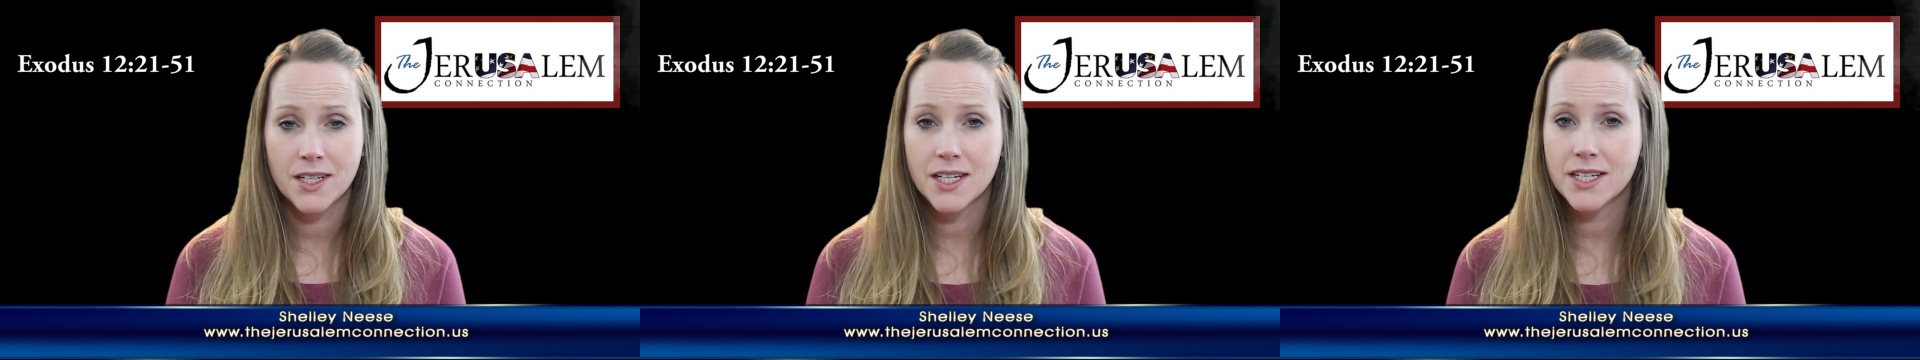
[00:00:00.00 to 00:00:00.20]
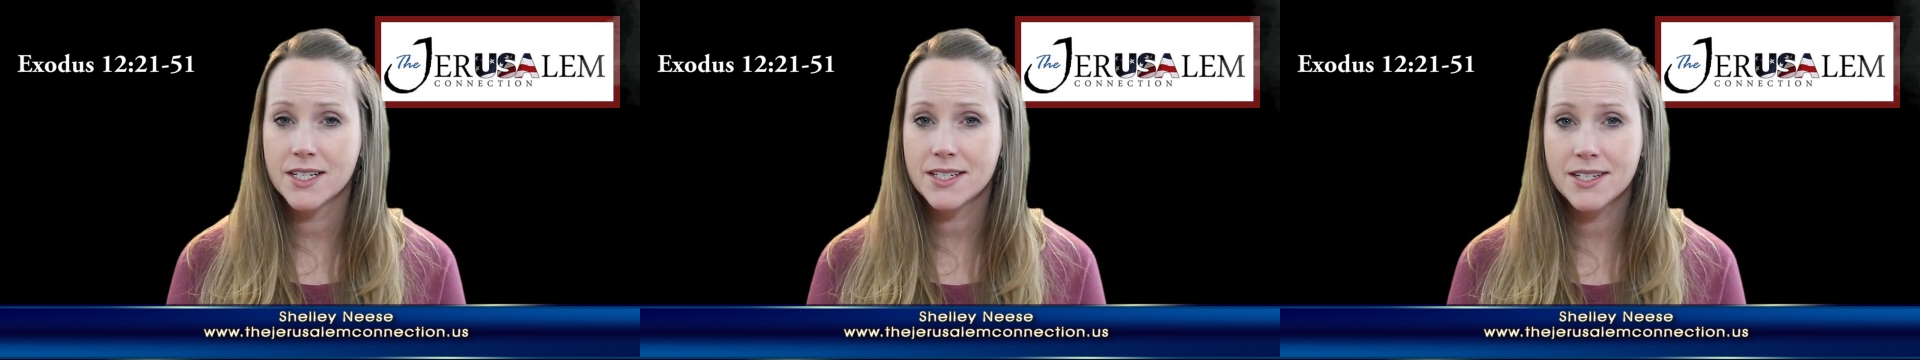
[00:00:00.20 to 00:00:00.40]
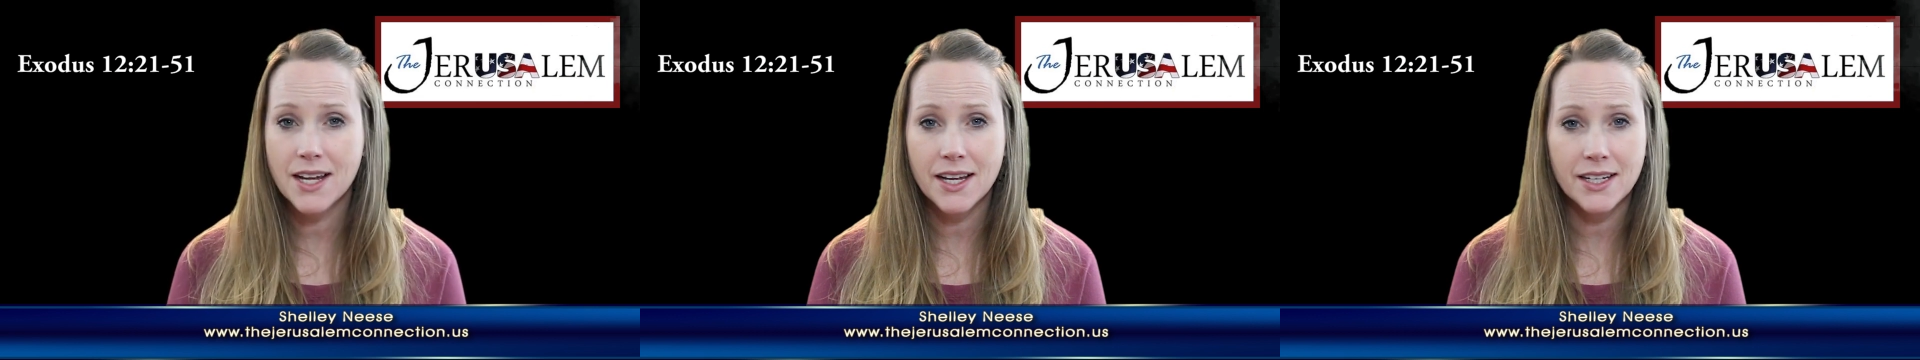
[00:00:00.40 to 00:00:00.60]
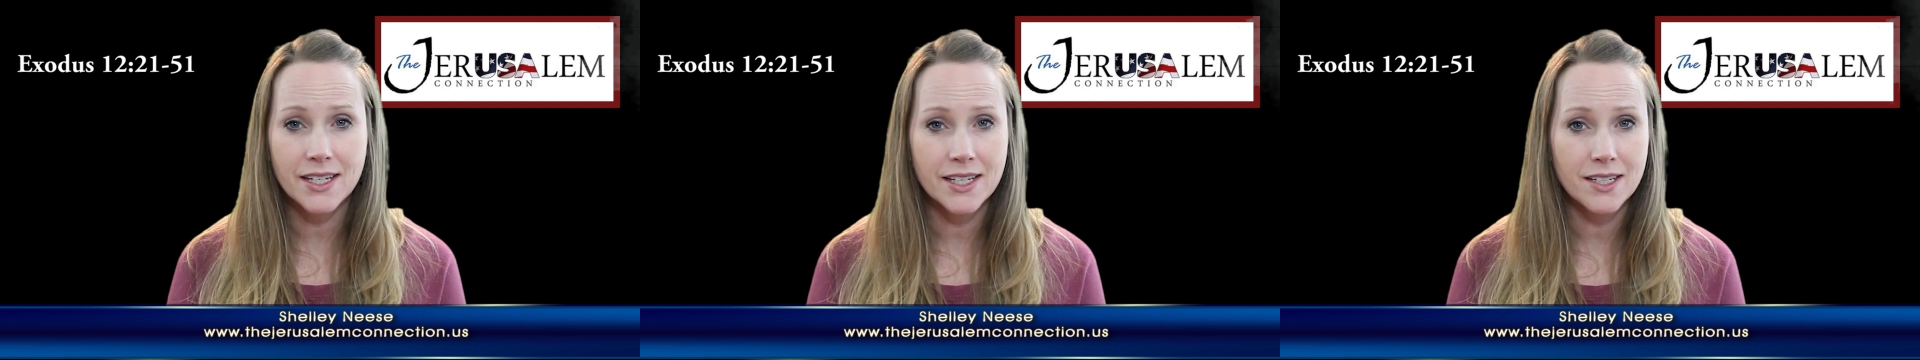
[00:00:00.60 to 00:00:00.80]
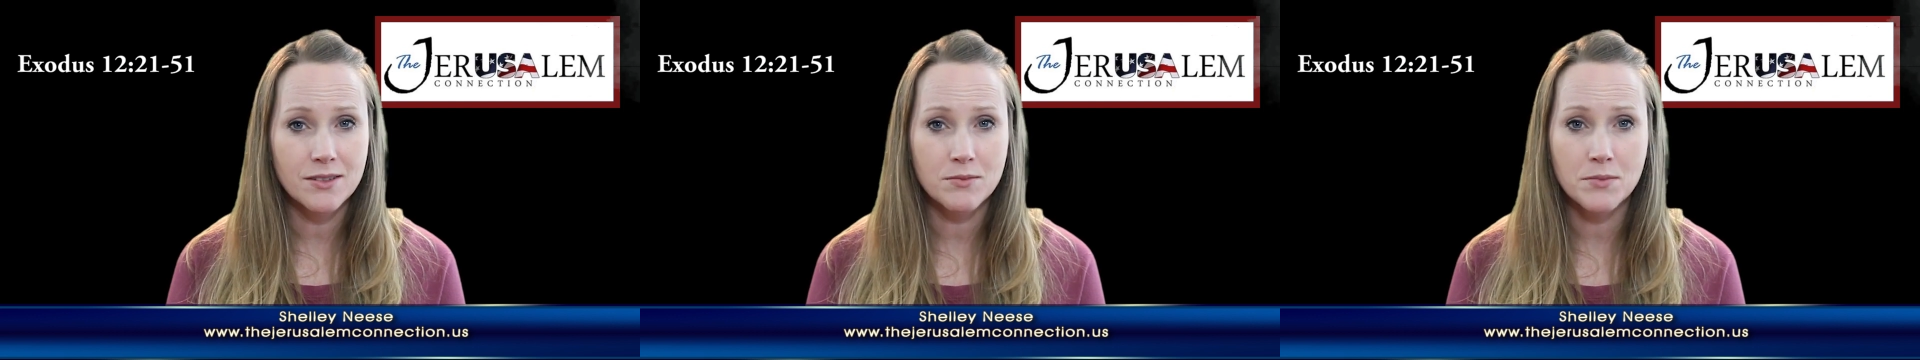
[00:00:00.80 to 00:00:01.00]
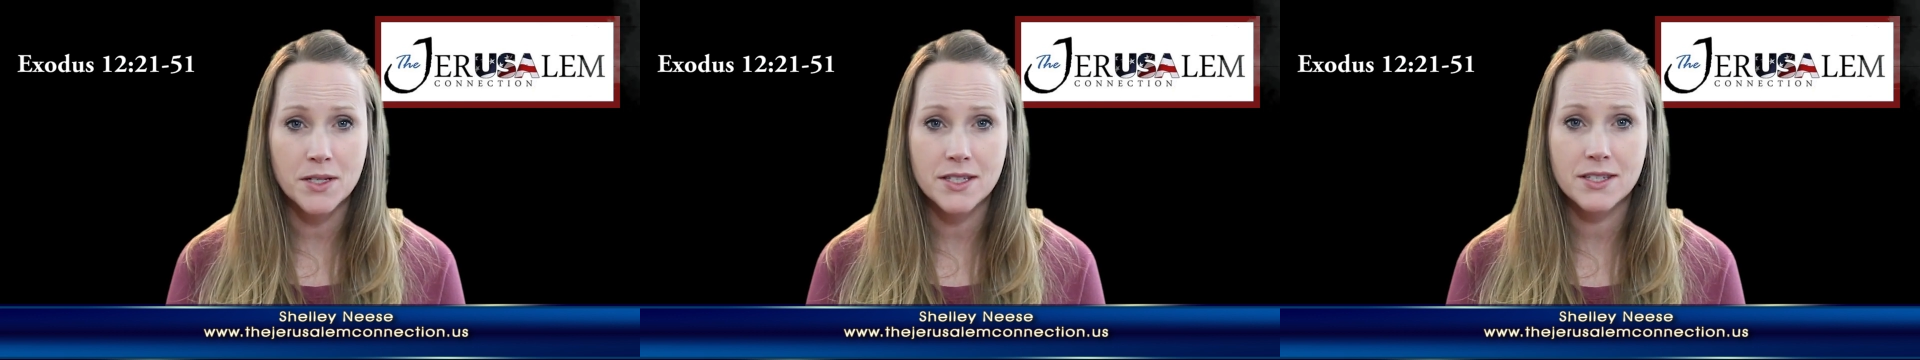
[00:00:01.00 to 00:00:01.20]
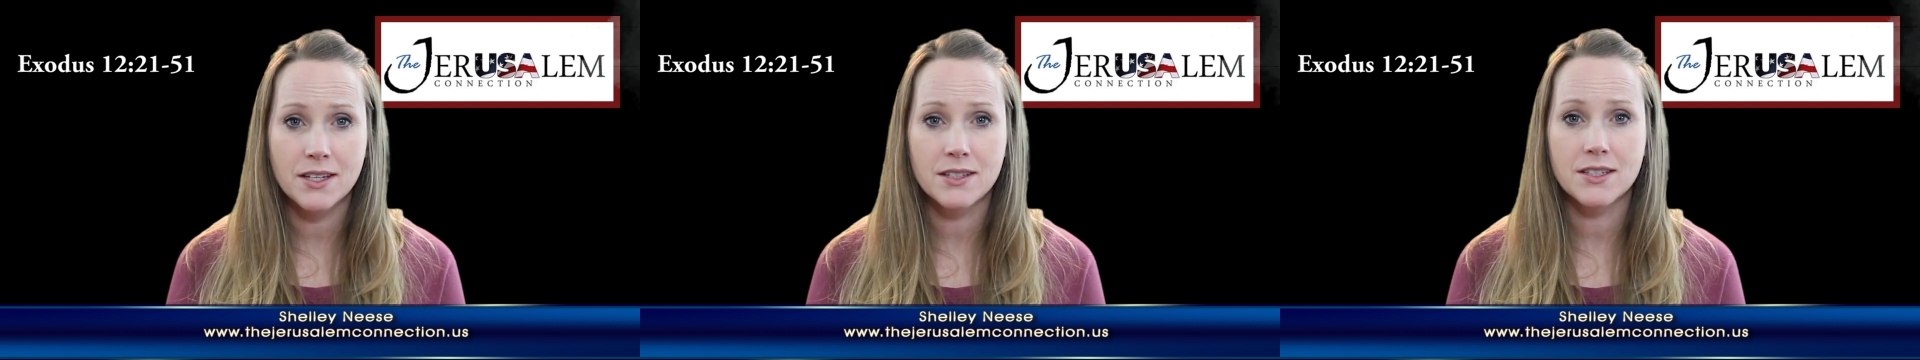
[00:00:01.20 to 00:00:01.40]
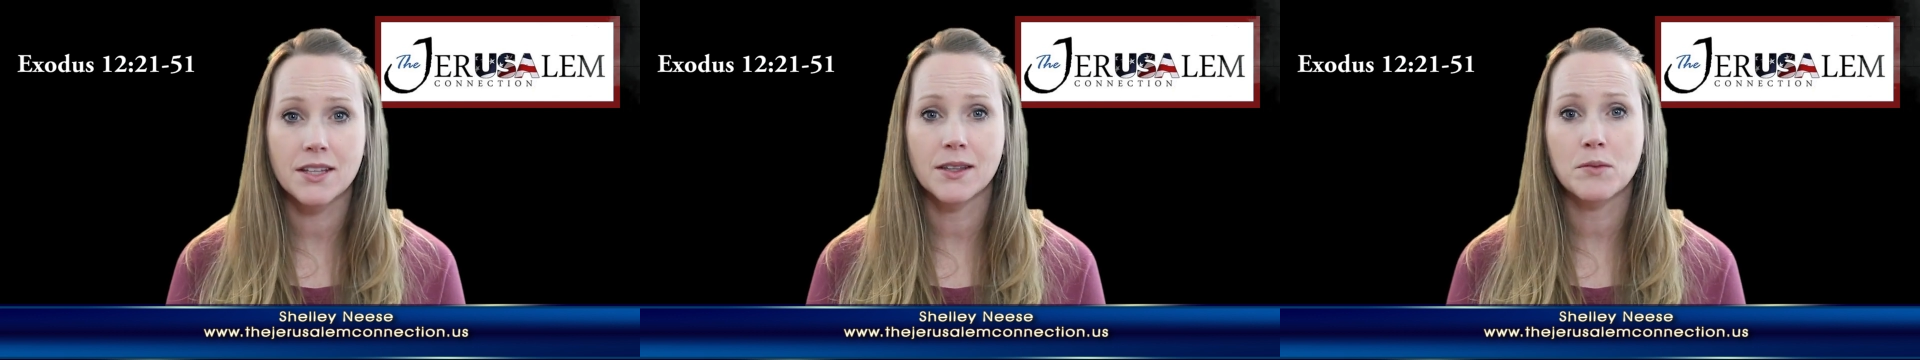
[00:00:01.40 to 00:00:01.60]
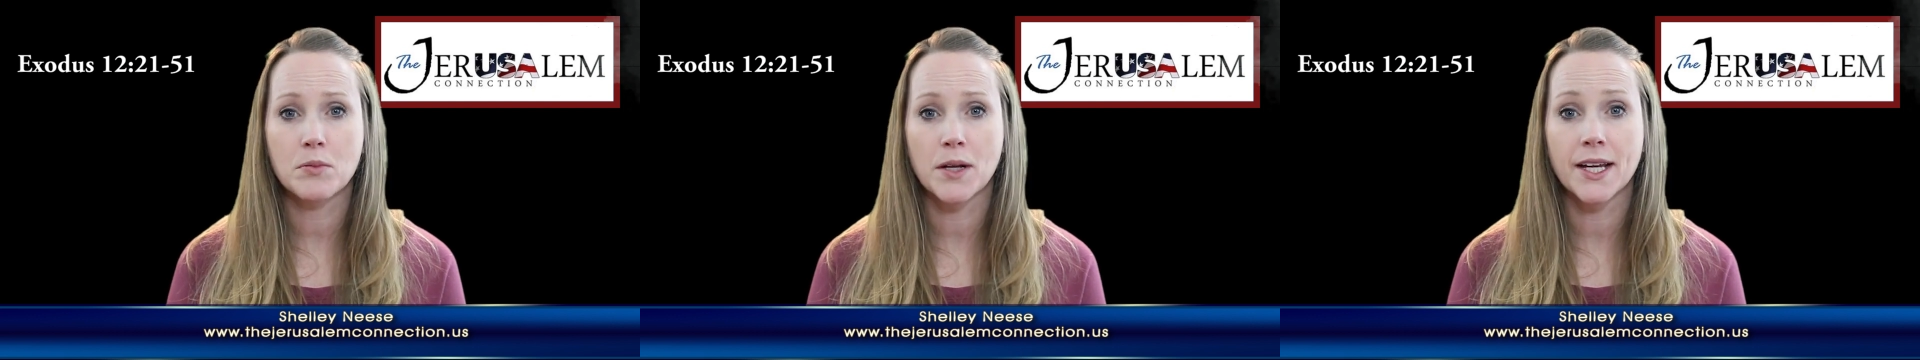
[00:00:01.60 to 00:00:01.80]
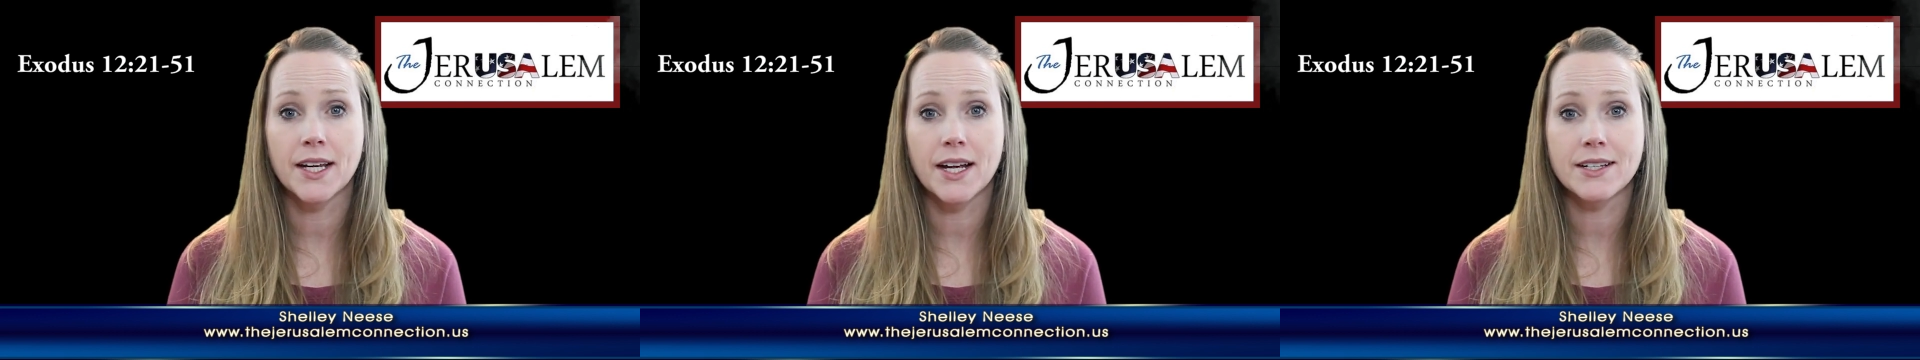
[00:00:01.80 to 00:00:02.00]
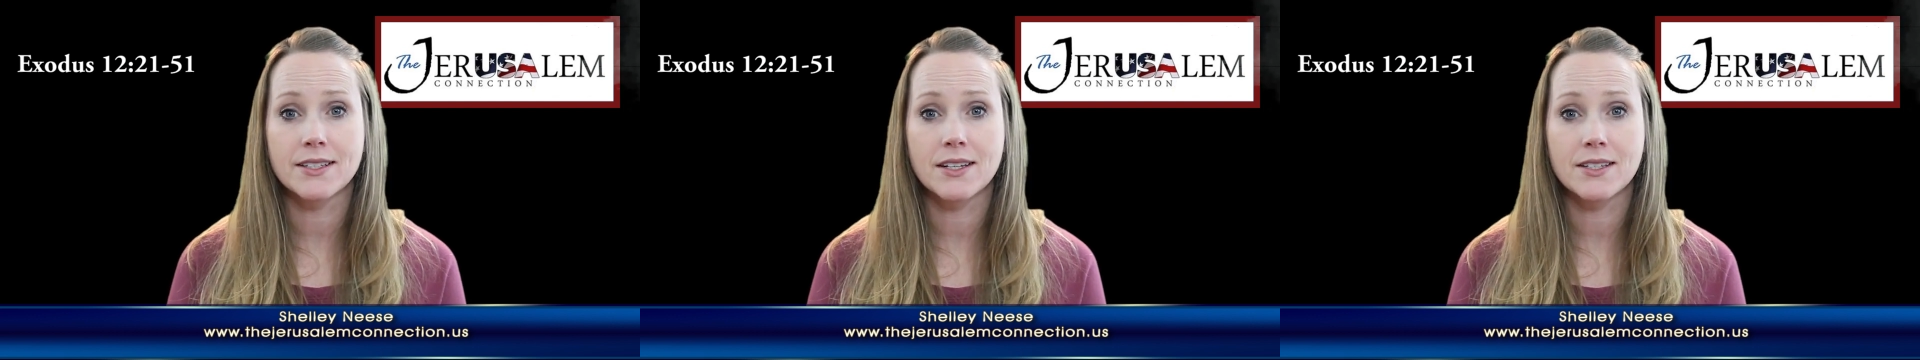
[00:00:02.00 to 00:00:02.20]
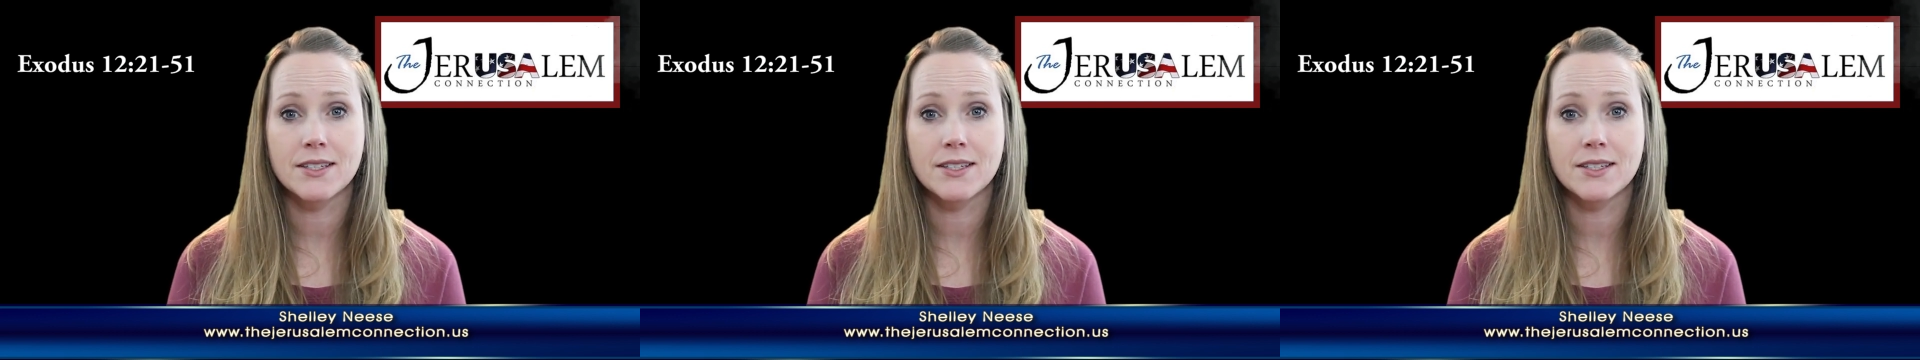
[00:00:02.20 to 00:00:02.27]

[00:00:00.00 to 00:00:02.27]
It is not eaten but sits on the plate as a